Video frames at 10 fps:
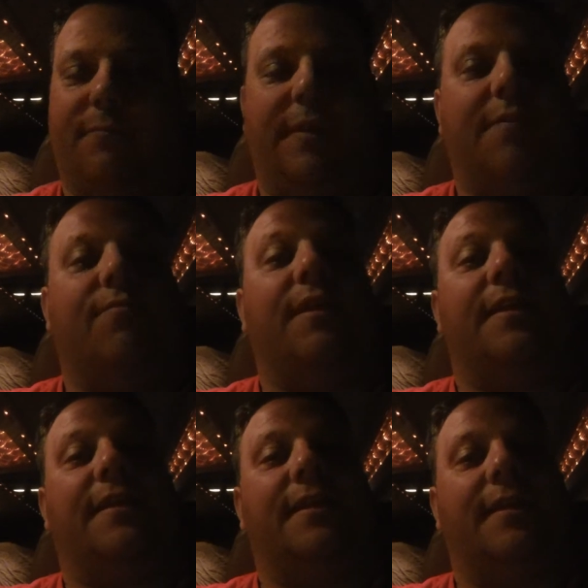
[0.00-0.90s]
getting
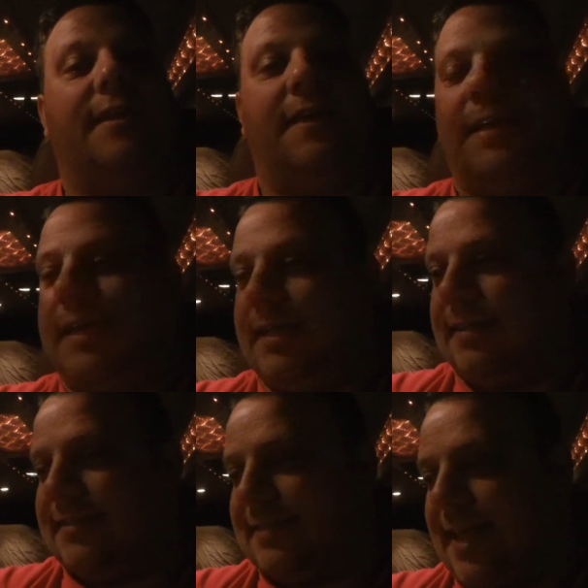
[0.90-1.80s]
ready to hit
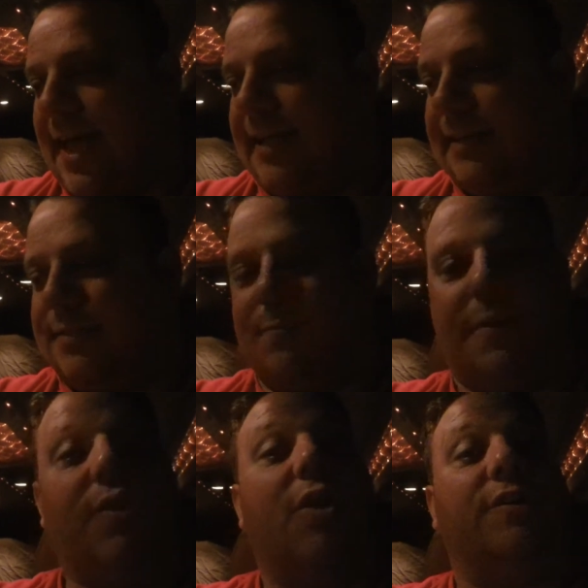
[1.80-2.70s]
the sack. It's been
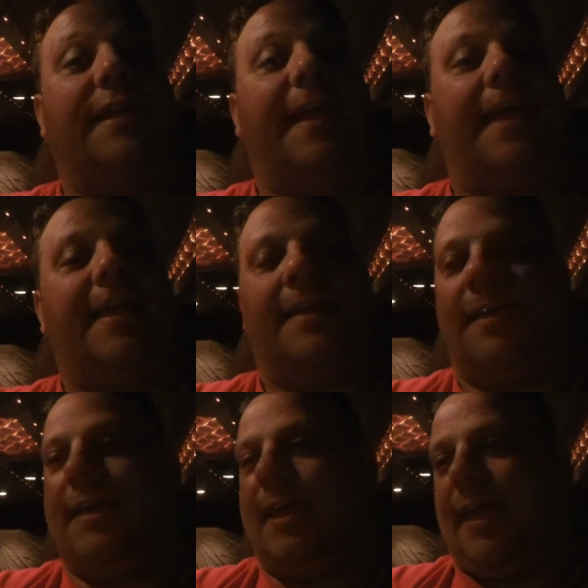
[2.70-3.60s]
a long day,
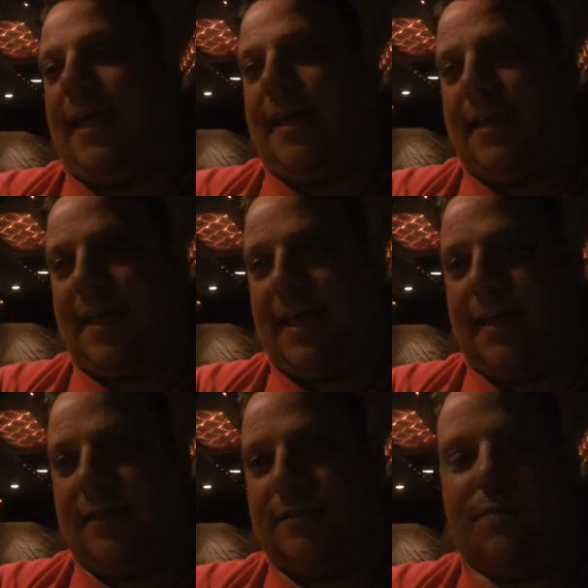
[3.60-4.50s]
and
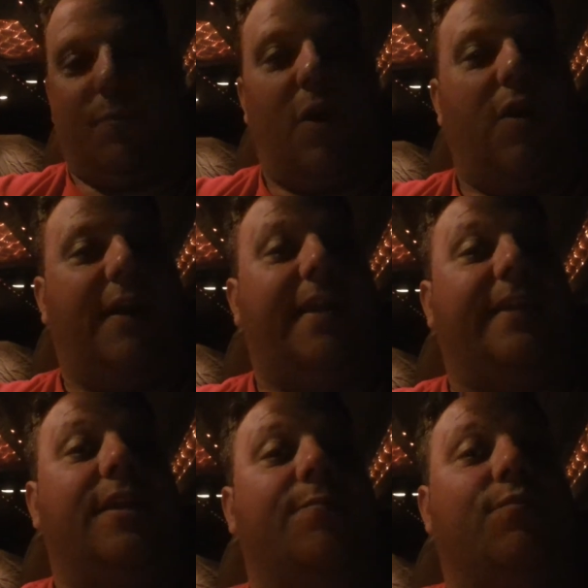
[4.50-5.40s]
tomorrow I got to
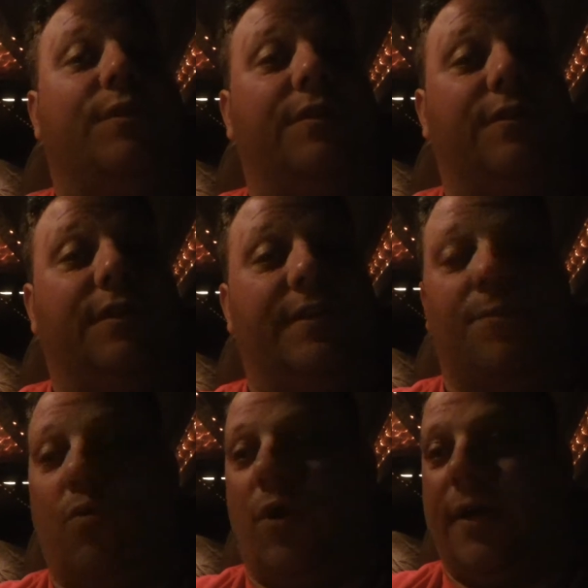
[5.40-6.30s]
get up real early in the
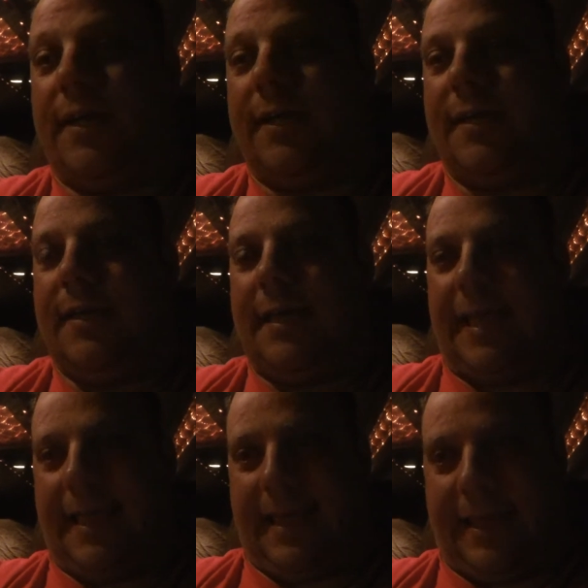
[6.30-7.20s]
morning,
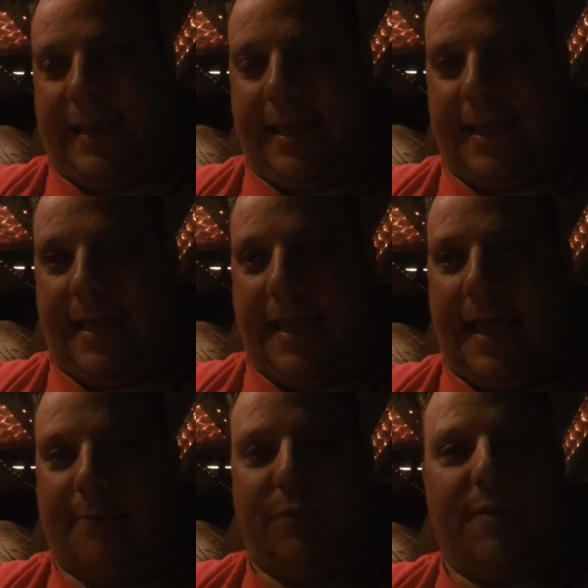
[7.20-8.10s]
and
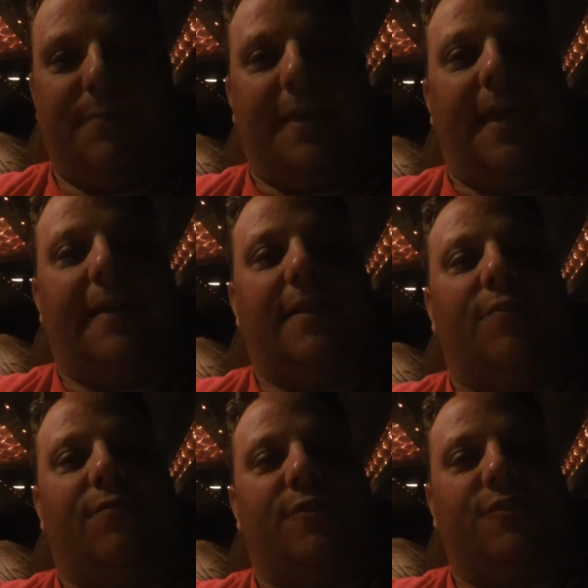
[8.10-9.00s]
I'm going to be headed
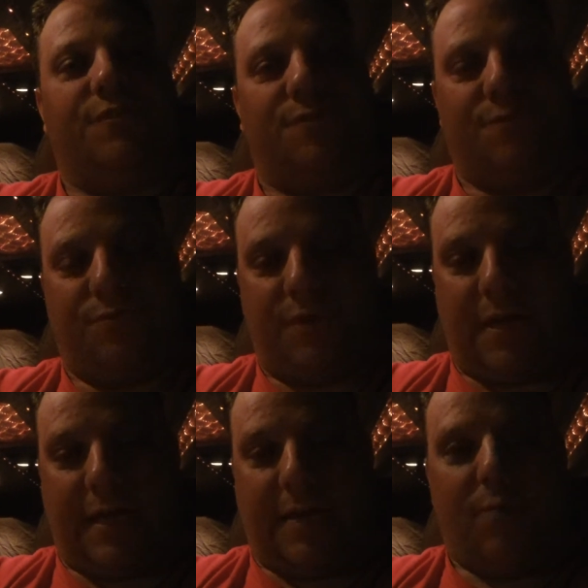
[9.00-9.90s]
over
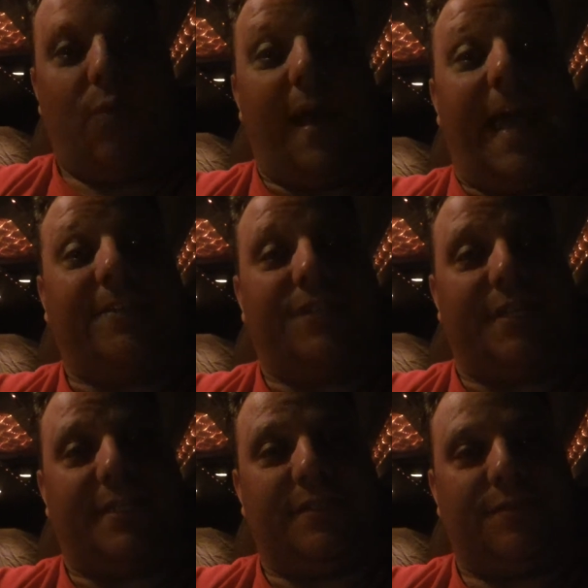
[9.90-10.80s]
to
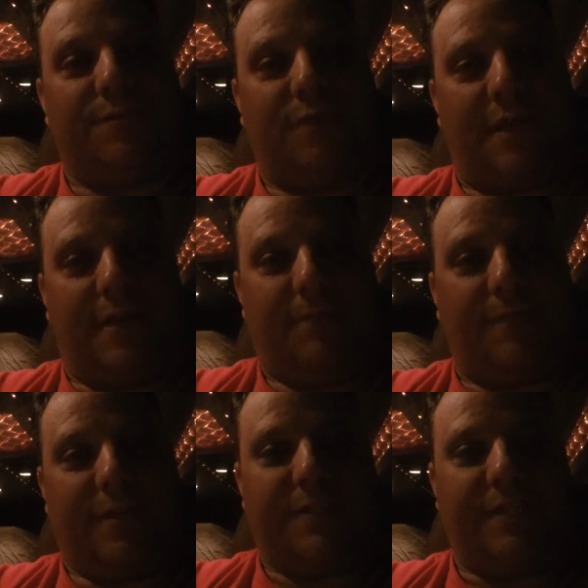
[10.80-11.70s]
Wenatchee to
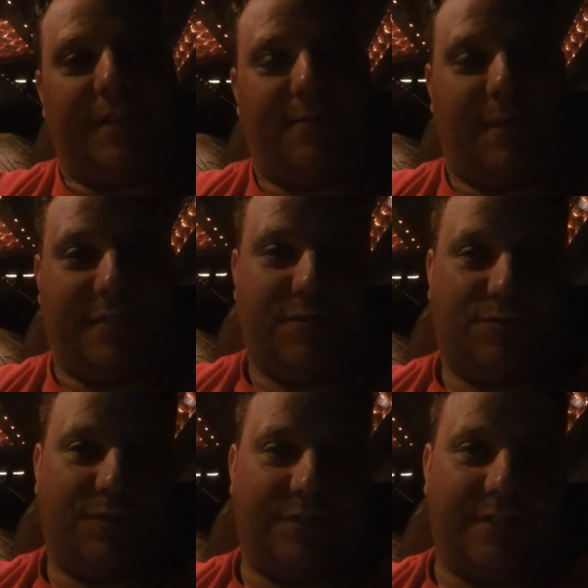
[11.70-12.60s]
finish getting my
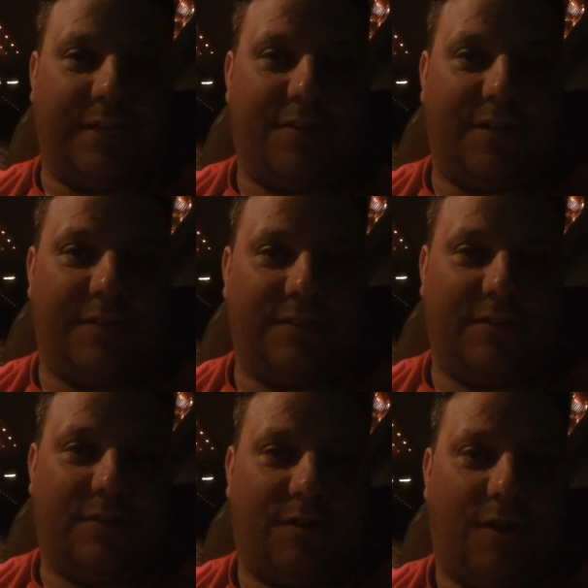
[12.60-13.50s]
Social Security
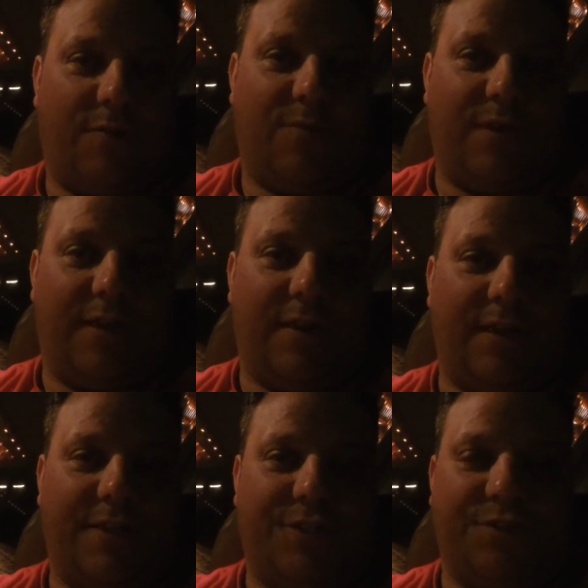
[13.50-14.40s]
card
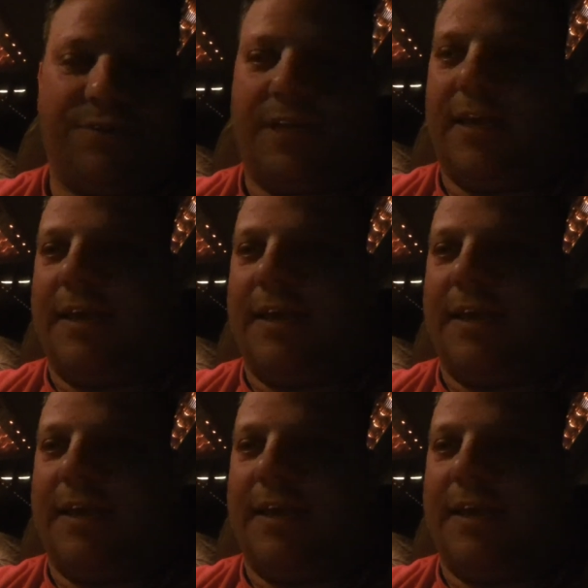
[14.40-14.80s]
reissued